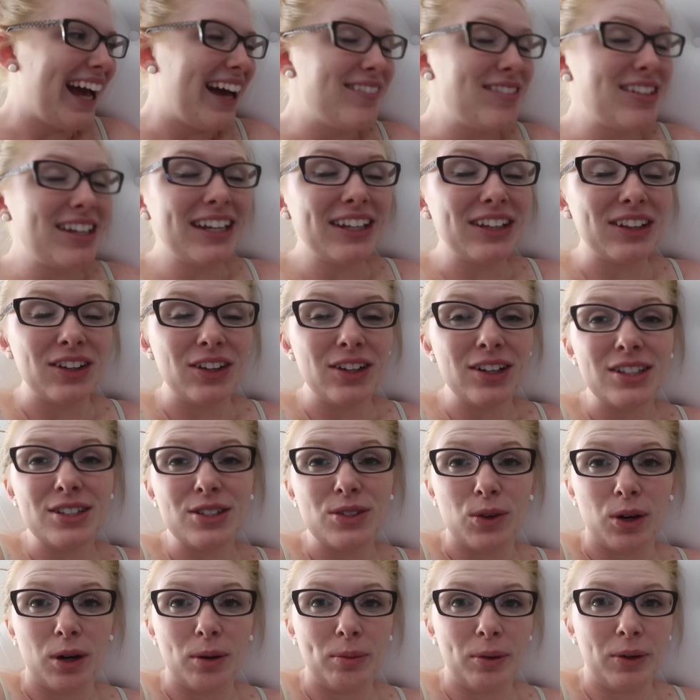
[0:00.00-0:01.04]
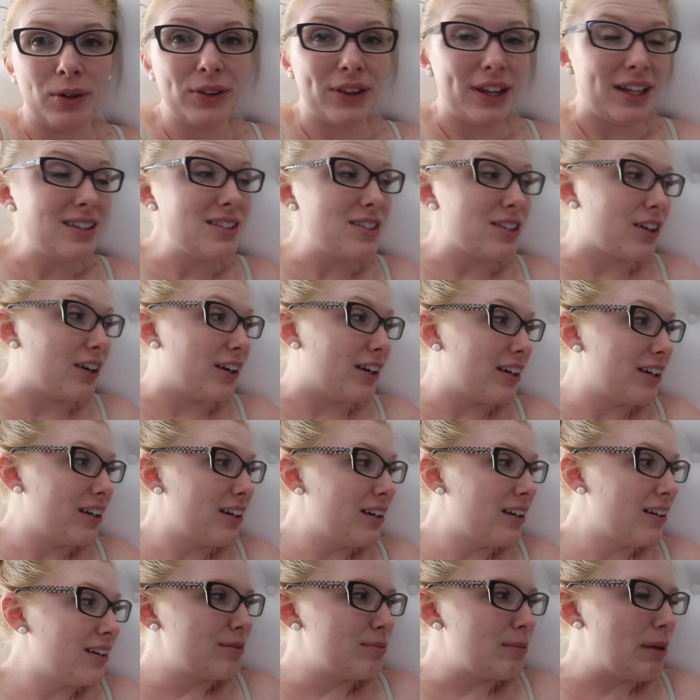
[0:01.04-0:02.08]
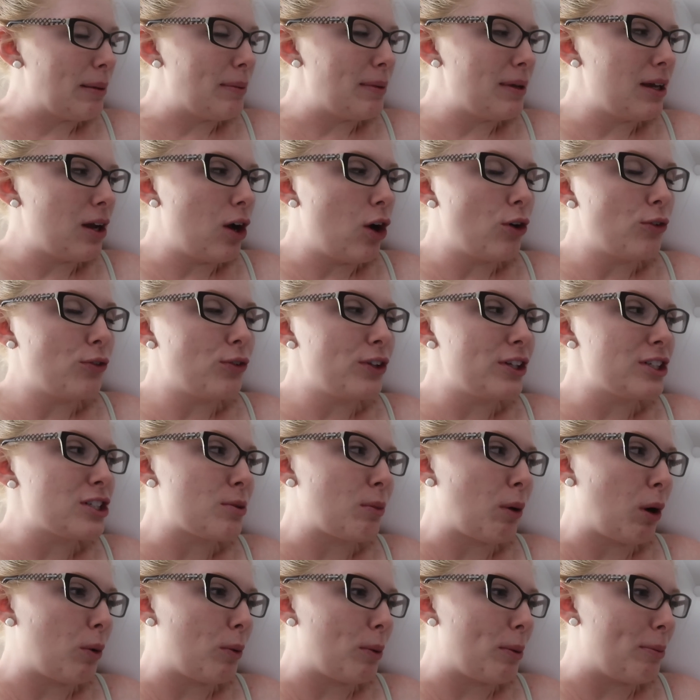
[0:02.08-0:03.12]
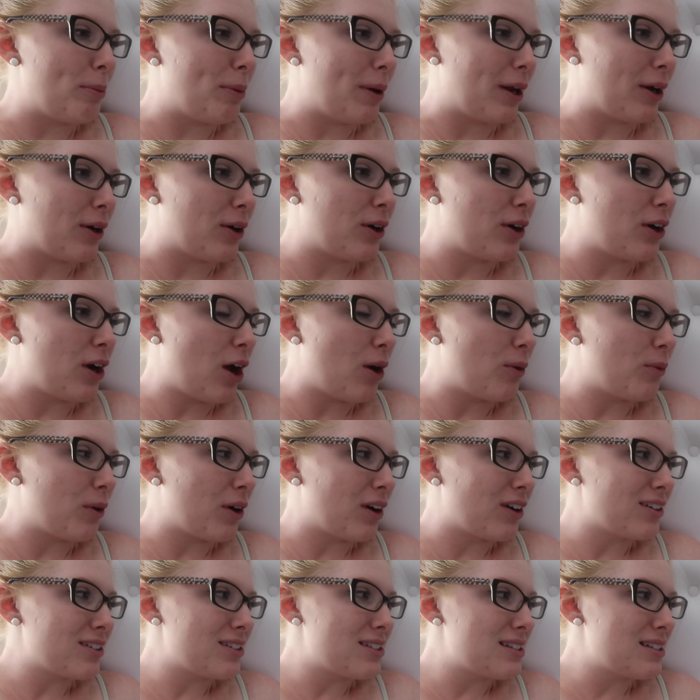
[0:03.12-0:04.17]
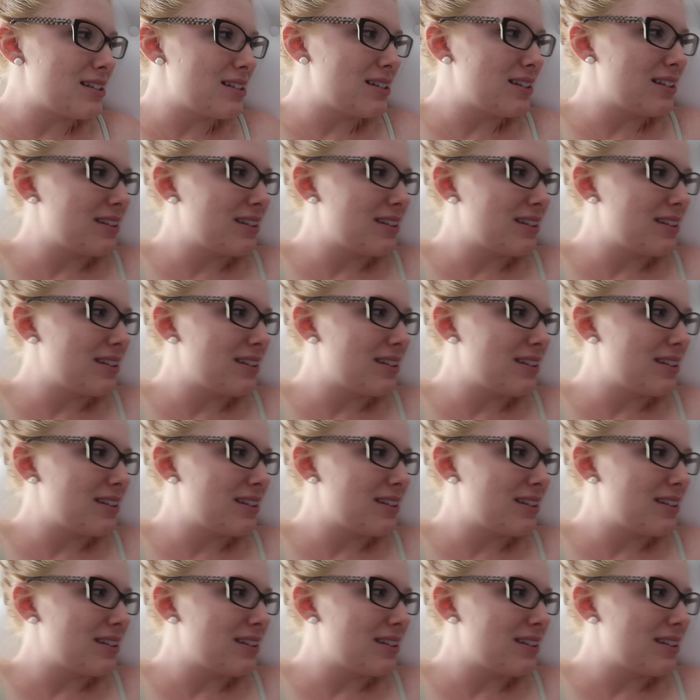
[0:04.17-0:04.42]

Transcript: I mean, it looks normal. That's good. Maybe, hopefully tomorrow will be better and not worse.